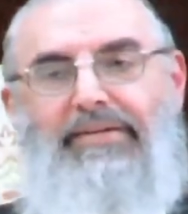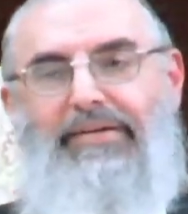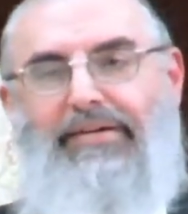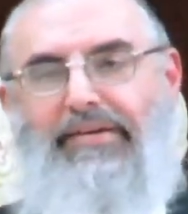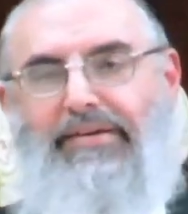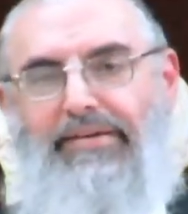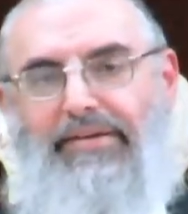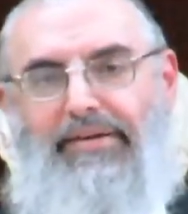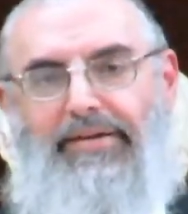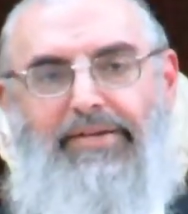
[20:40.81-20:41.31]

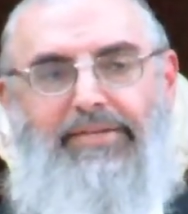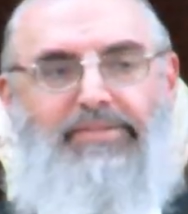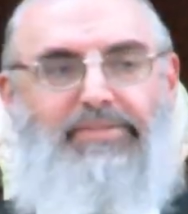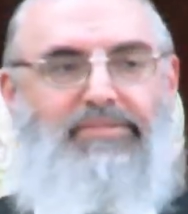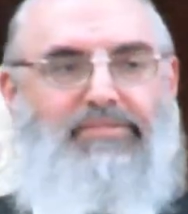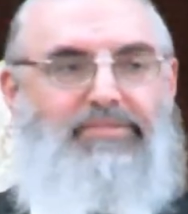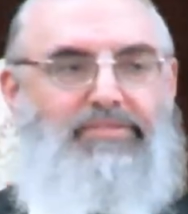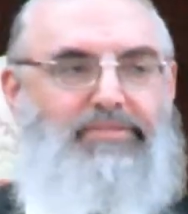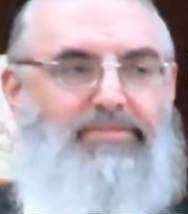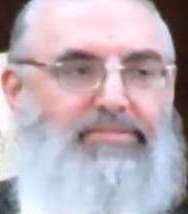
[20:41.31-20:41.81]
Again,
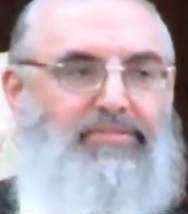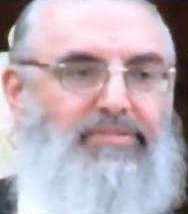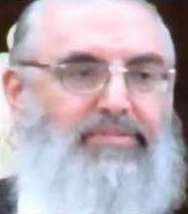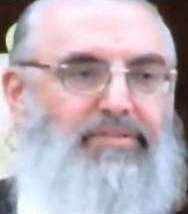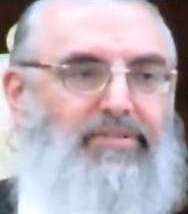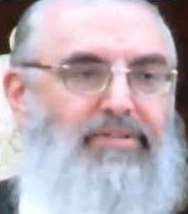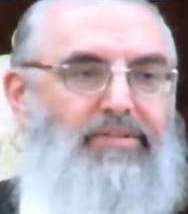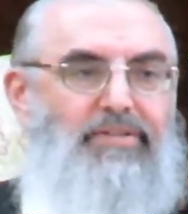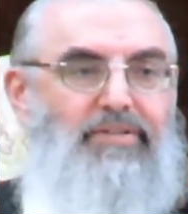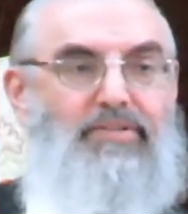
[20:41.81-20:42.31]
he sees
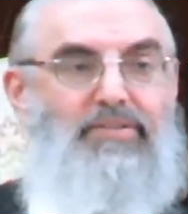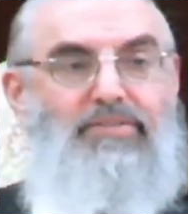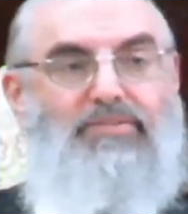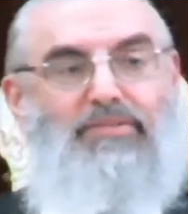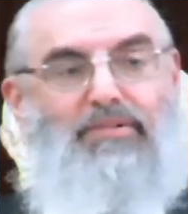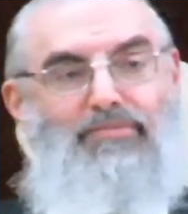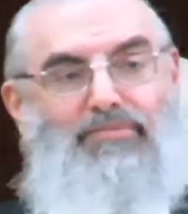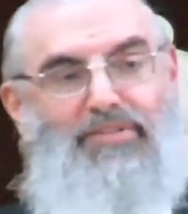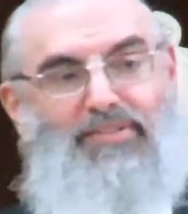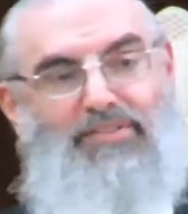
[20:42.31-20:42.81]

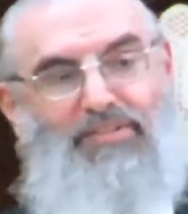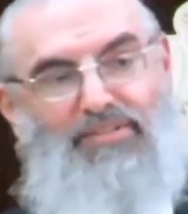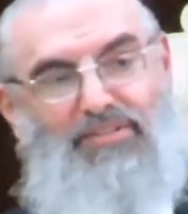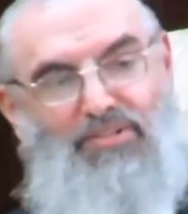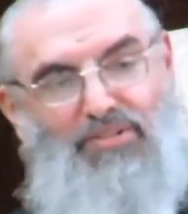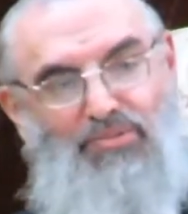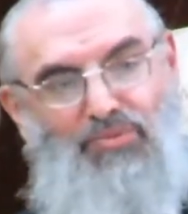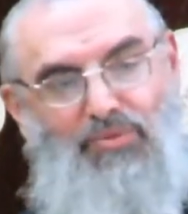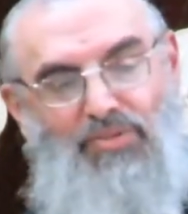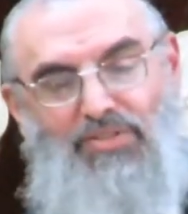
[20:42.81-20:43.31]
somebody
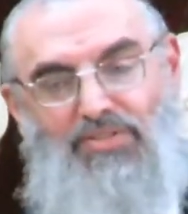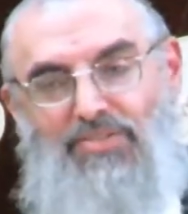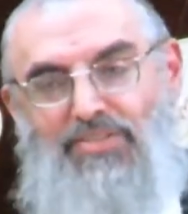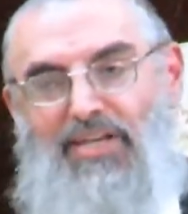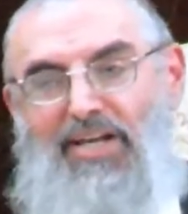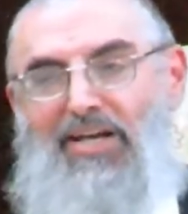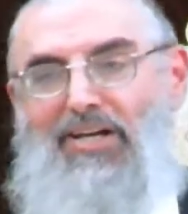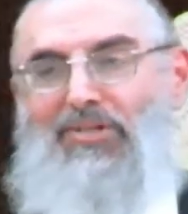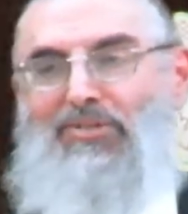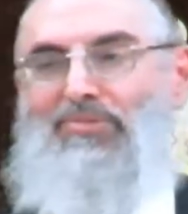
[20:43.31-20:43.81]
walks
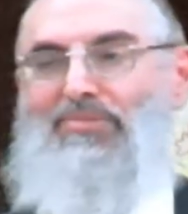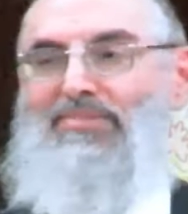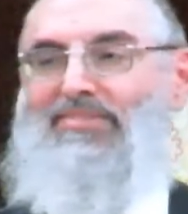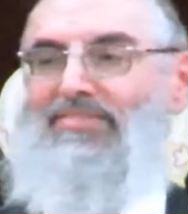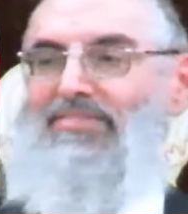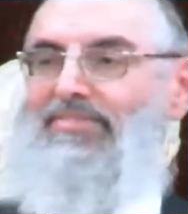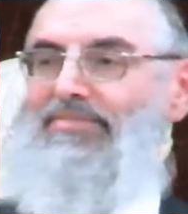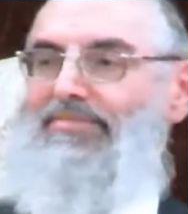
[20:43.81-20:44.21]
out.